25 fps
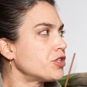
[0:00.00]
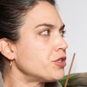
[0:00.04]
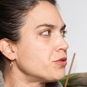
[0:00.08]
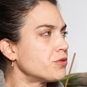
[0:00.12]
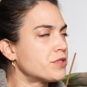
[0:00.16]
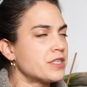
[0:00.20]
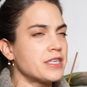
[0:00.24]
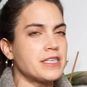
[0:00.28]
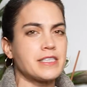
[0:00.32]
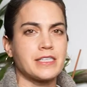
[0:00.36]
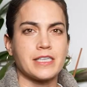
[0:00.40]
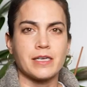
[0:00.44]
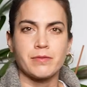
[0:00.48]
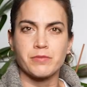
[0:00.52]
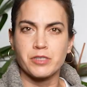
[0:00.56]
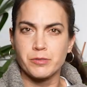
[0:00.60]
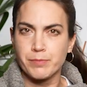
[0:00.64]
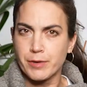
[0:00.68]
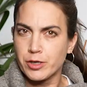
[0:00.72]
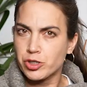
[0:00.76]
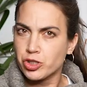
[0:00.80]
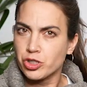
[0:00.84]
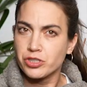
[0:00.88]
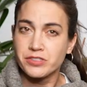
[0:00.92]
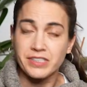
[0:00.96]
using some
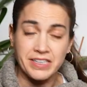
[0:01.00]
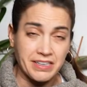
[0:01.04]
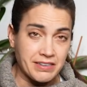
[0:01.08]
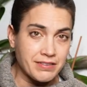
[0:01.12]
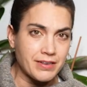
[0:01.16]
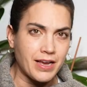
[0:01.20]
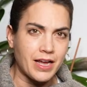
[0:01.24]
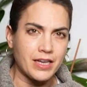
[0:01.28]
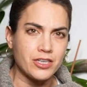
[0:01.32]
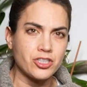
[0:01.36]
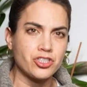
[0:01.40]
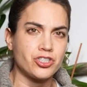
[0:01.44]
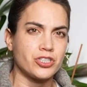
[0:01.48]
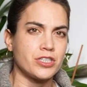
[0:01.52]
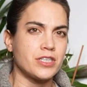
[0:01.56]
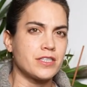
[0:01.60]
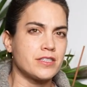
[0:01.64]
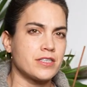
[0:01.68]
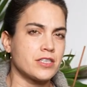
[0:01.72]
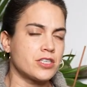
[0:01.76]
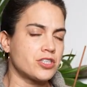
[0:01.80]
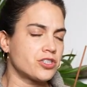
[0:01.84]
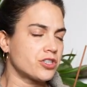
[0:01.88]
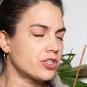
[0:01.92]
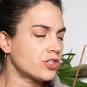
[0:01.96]
special technology in
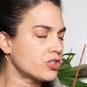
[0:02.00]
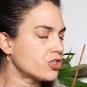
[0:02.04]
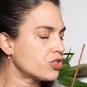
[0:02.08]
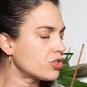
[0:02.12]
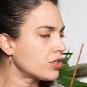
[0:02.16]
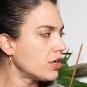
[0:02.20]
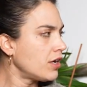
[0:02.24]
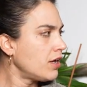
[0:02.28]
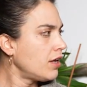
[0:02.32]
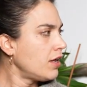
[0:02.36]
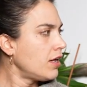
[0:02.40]
the search.